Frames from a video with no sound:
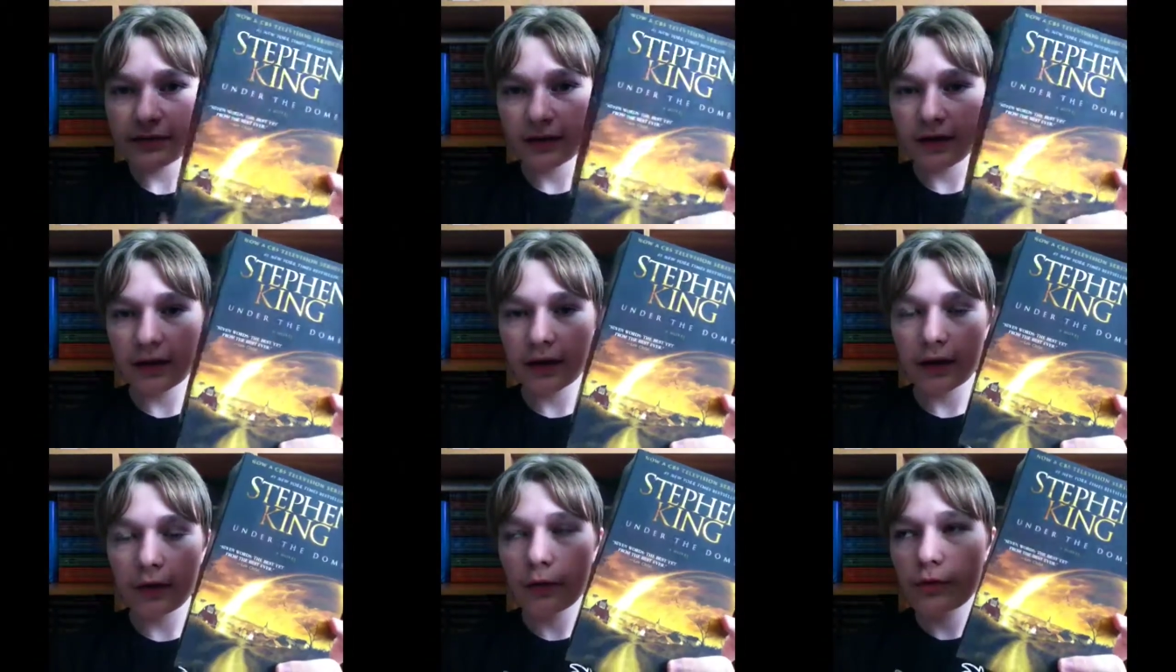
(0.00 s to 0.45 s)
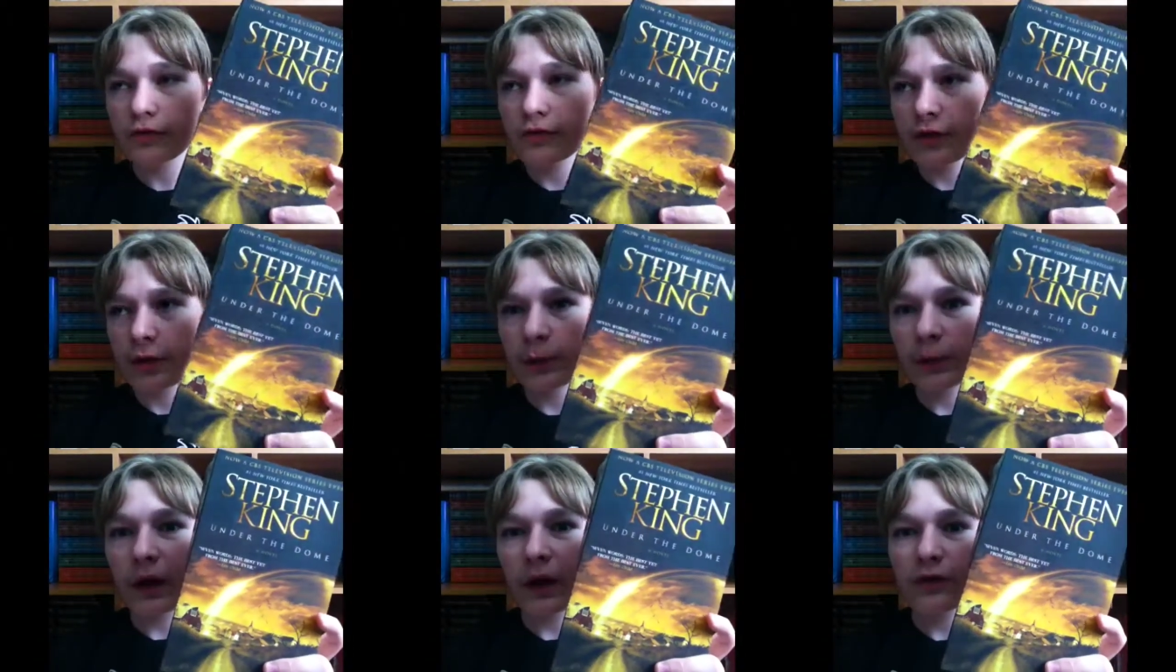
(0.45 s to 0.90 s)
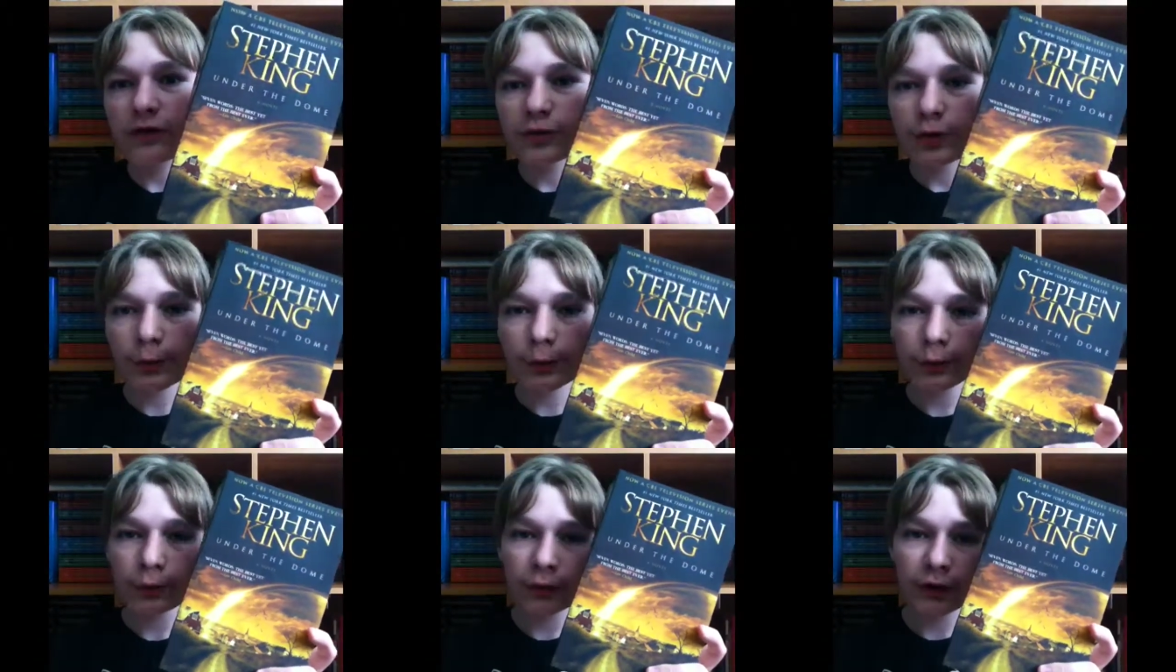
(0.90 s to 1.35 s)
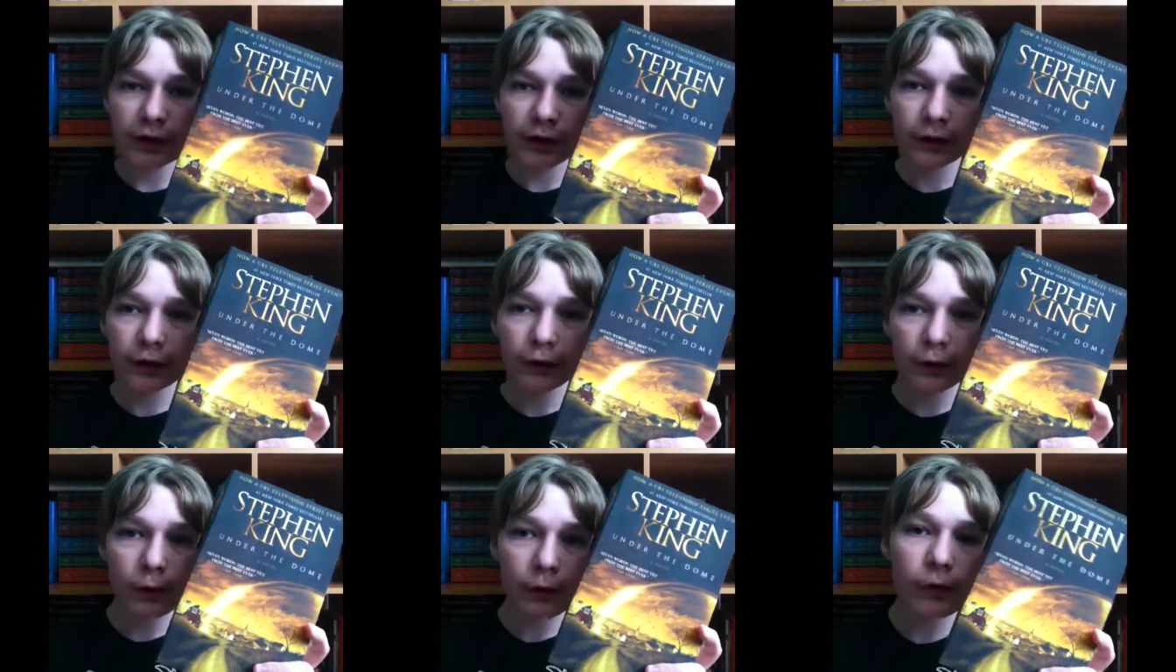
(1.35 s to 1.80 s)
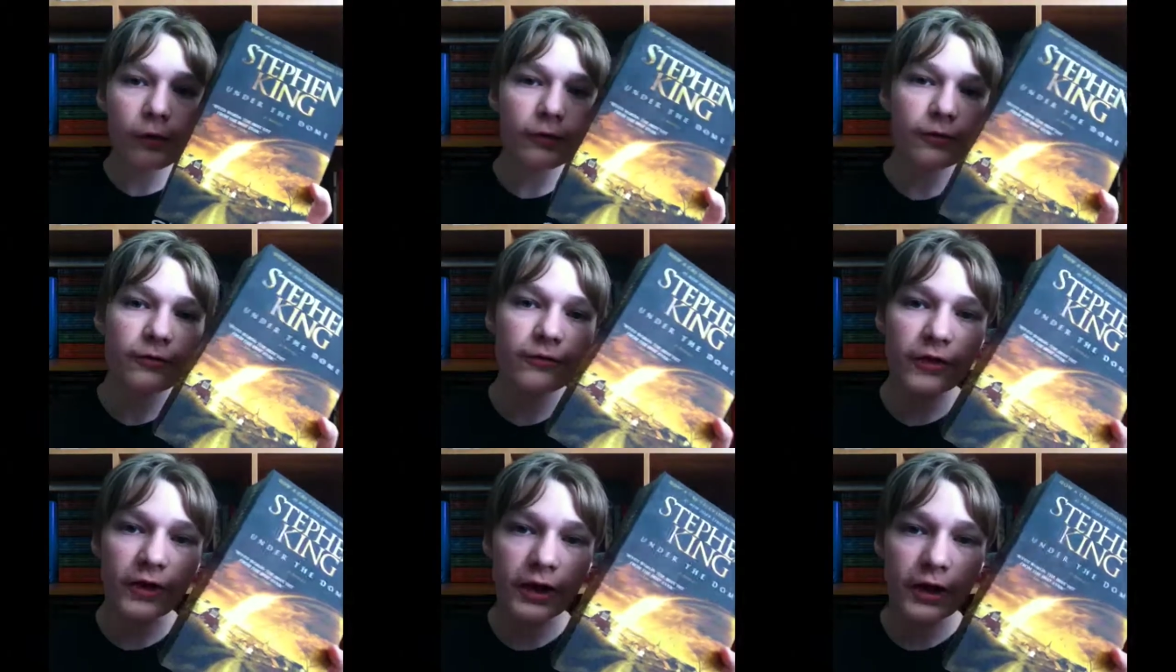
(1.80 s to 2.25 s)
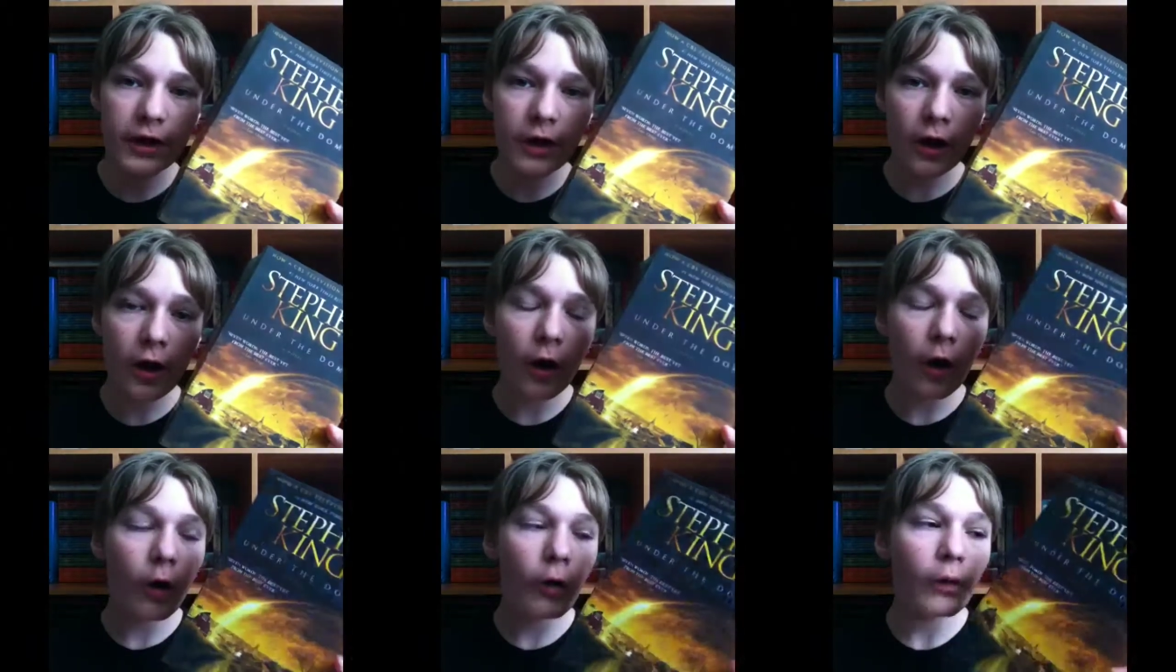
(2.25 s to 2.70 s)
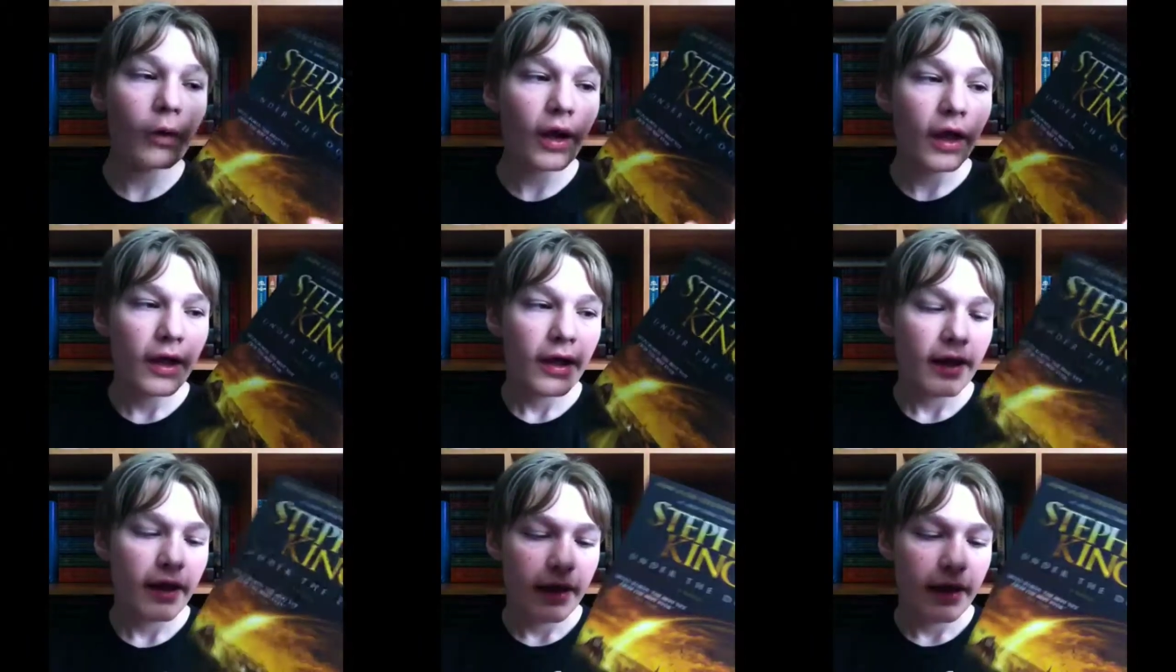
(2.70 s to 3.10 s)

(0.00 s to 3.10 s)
Like it was in my summer reading goals video.